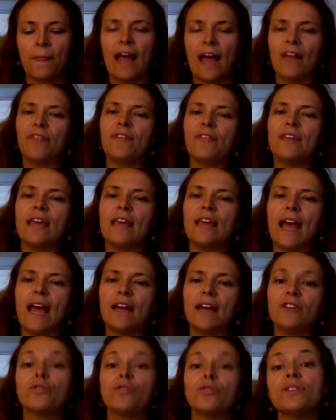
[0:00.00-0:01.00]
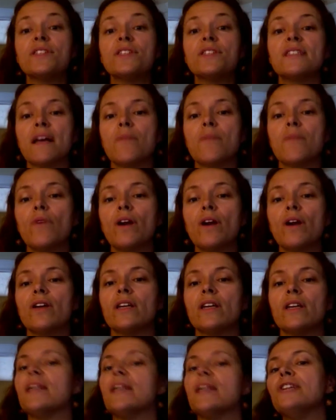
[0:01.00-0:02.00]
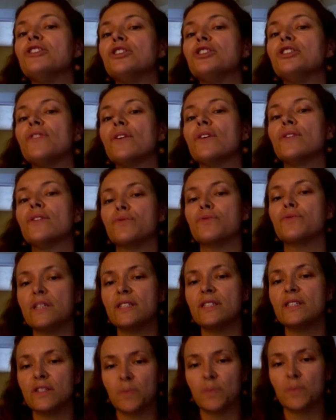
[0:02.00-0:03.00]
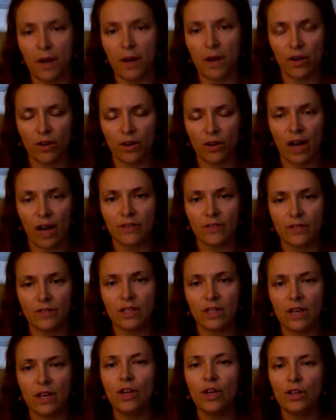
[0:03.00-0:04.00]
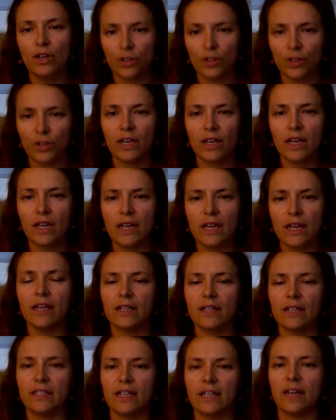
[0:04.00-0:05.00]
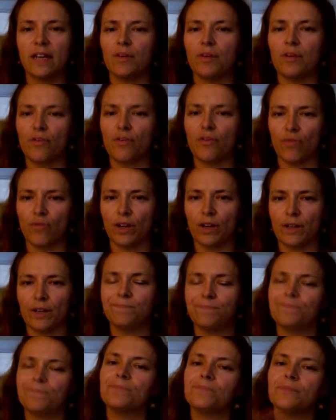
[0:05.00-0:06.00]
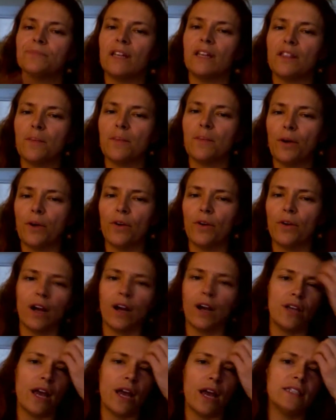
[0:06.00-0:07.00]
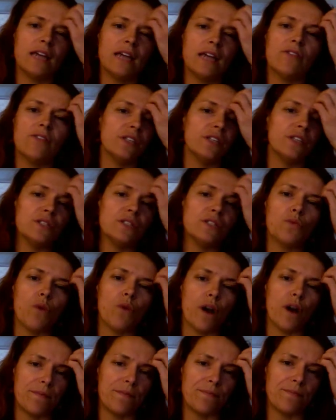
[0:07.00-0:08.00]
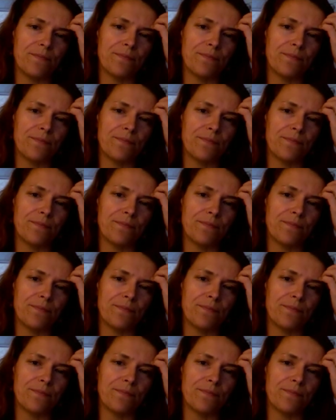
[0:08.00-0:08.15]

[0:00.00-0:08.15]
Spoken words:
At the end, or somewhere in each of those reasons paragraphs, you're going to need a statement of warrant. In the pro-con, you had to have at least 1.